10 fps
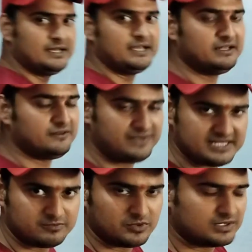in a
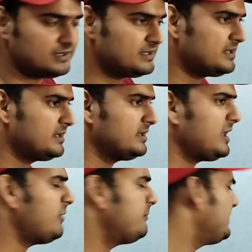Facebook.
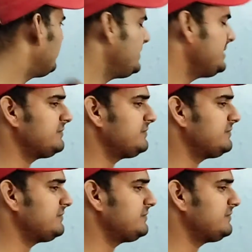Now before going to